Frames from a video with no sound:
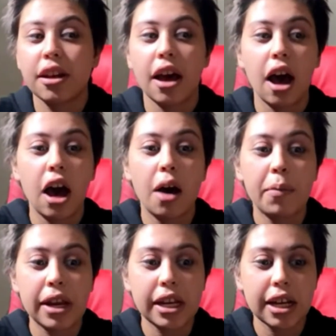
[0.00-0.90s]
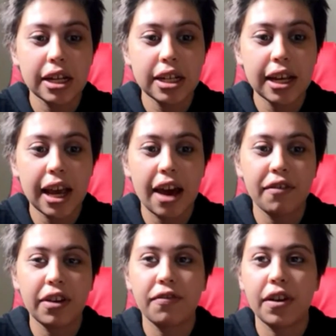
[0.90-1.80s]
And he does like have
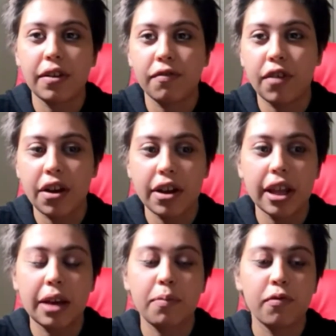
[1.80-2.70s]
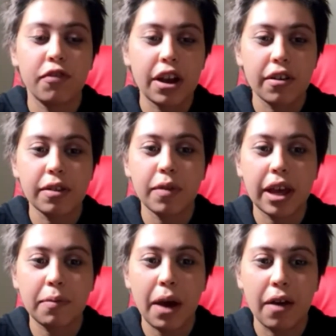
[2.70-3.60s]
like very
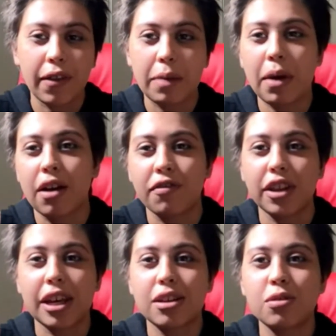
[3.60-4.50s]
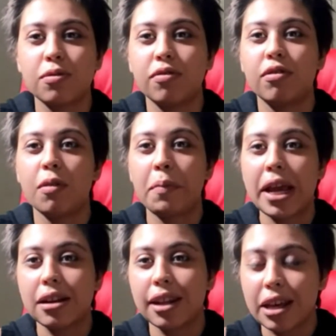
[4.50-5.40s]
have like powerful like
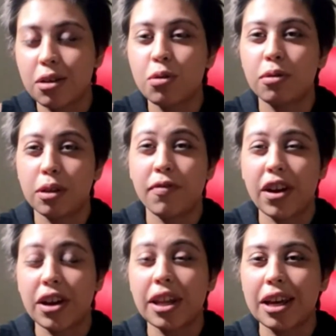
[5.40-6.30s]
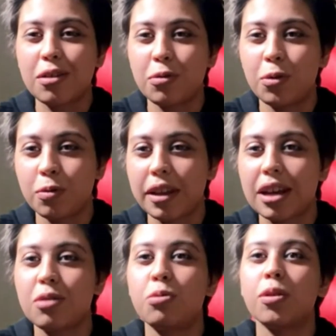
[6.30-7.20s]
made like very like cool like
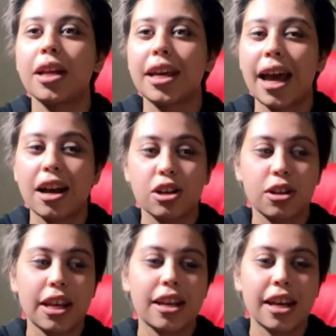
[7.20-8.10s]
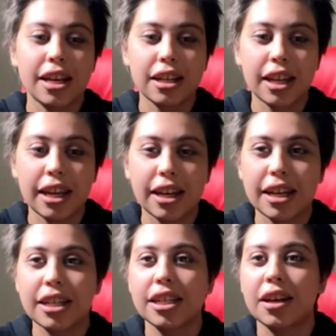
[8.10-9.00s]
action like
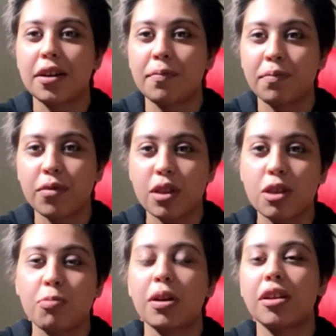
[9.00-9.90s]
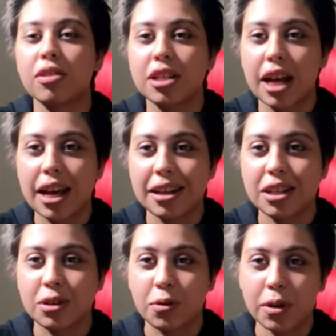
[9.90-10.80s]
nice thriller style
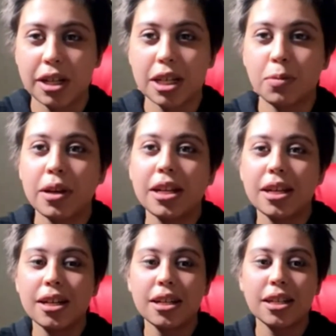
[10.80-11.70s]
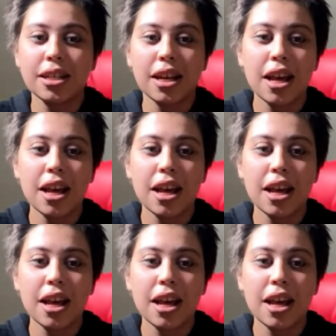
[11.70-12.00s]
stories is what he does.